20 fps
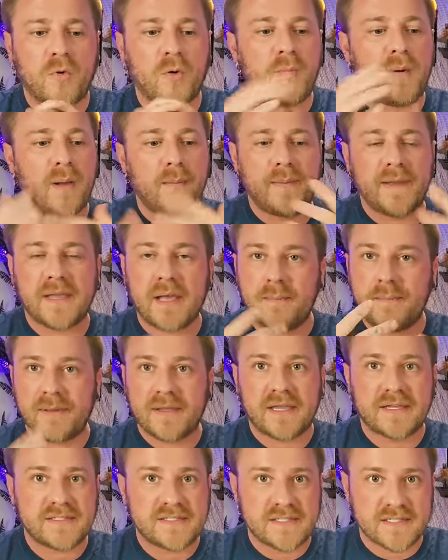bumping up
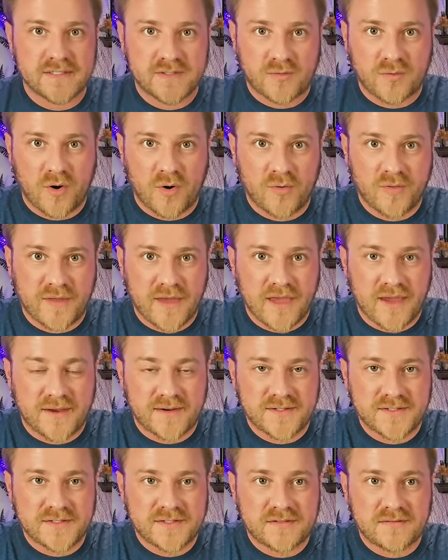against this growth
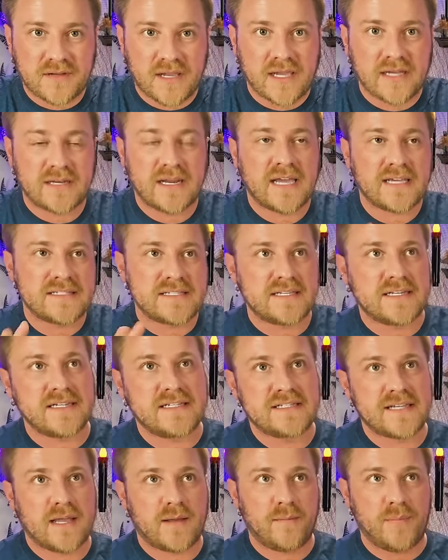edge. And as an
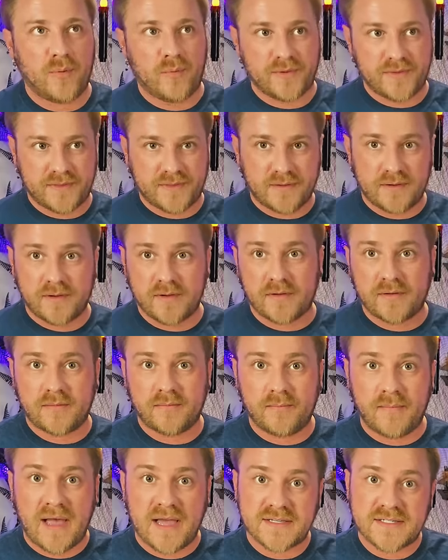example with
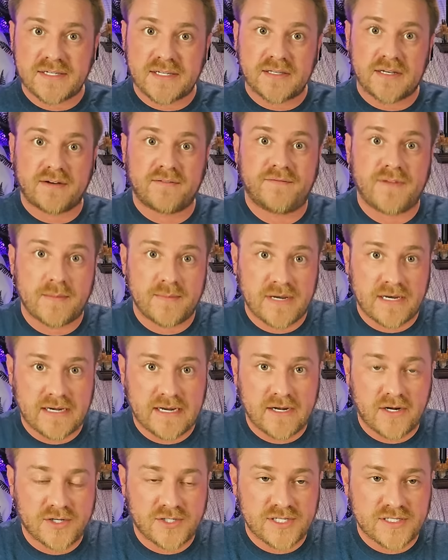the masculine and feminine
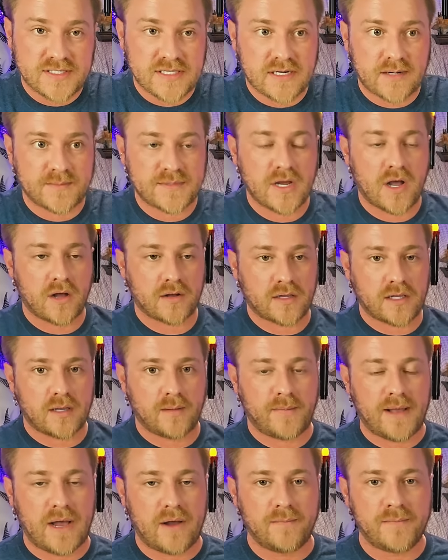energies that I'm talking
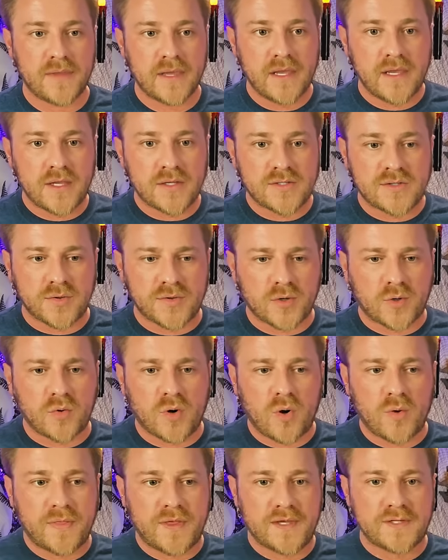about. So the
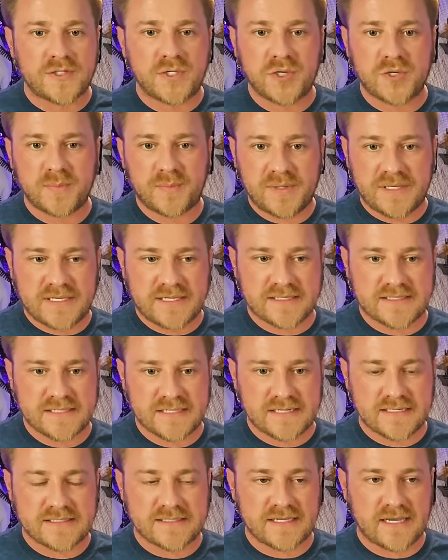growth edge could be as
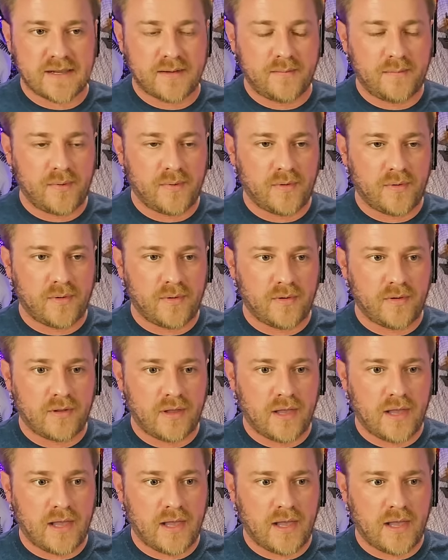an example,